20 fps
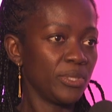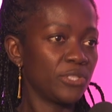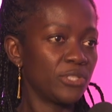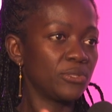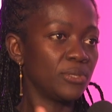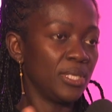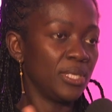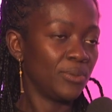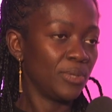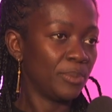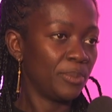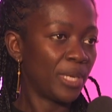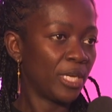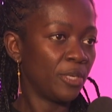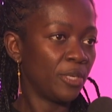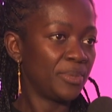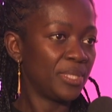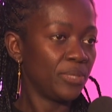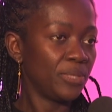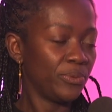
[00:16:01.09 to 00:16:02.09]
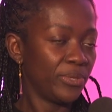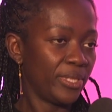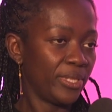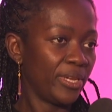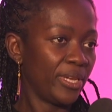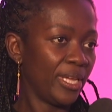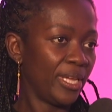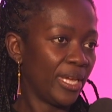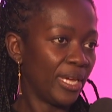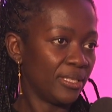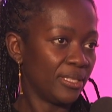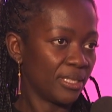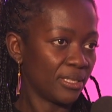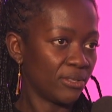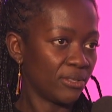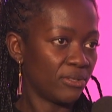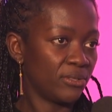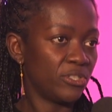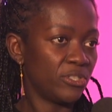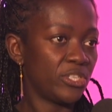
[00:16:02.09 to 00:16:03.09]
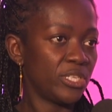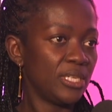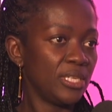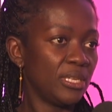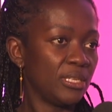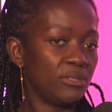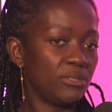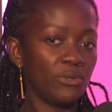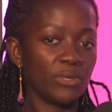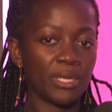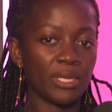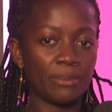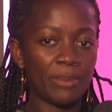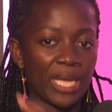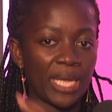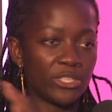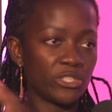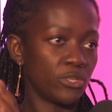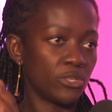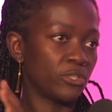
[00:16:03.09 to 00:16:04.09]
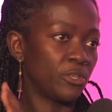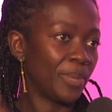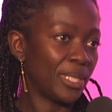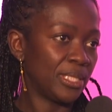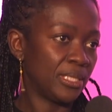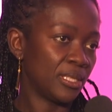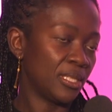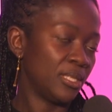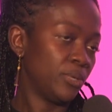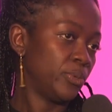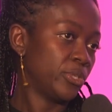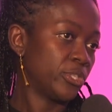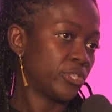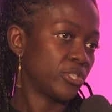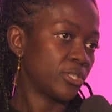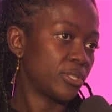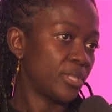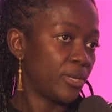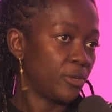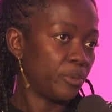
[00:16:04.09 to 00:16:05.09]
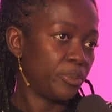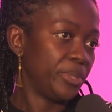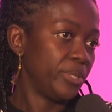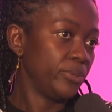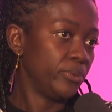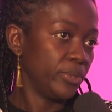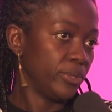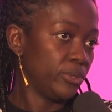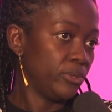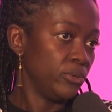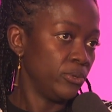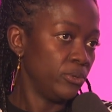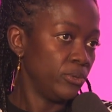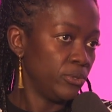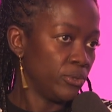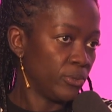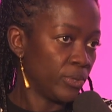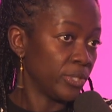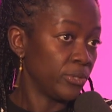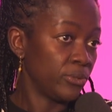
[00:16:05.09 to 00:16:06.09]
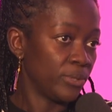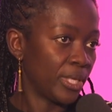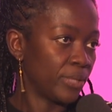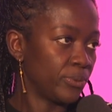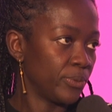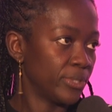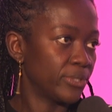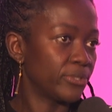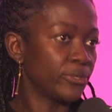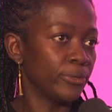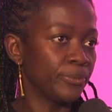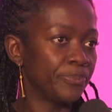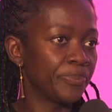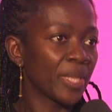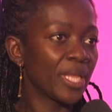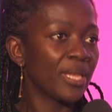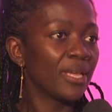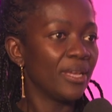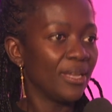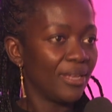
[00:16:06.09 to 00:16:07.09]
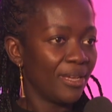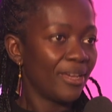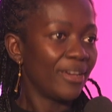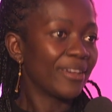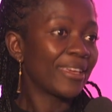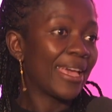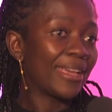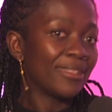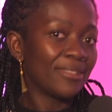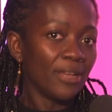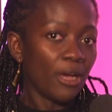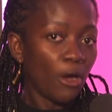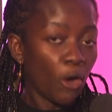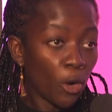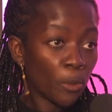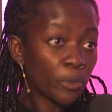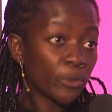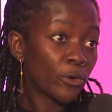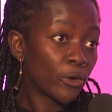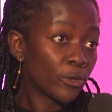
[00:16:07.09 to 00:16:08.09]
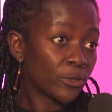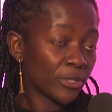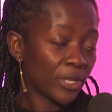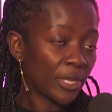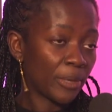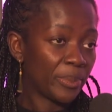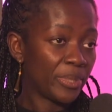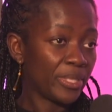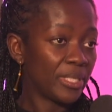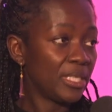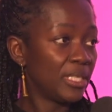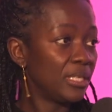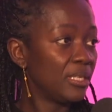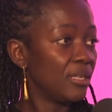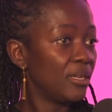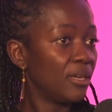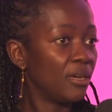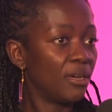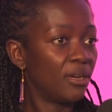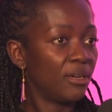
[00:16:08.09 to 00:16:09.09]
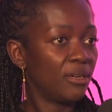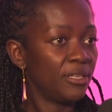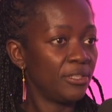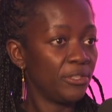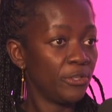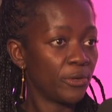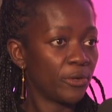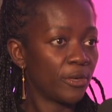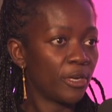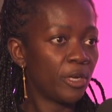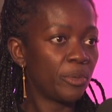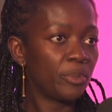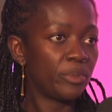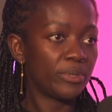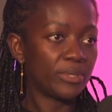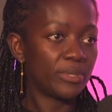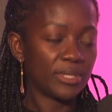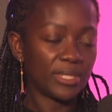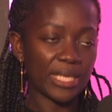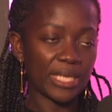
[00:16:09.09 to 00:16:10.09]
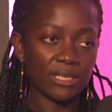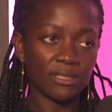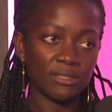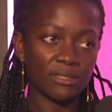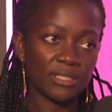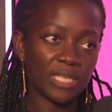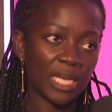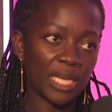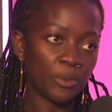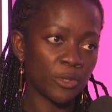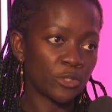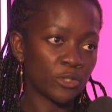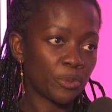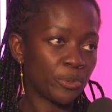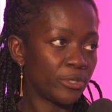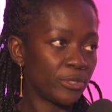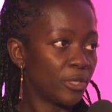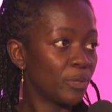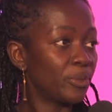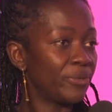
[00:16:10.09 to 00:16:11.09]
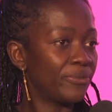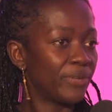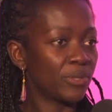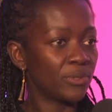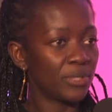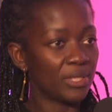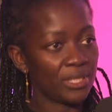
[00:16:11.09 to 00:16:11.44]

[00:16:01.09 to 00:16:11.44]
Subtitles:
to liquid biopsy with their AI technology. And you can match automatically which therapy you can do that with. So again, homegrown company in Europe, second time entrepreneur. We founded his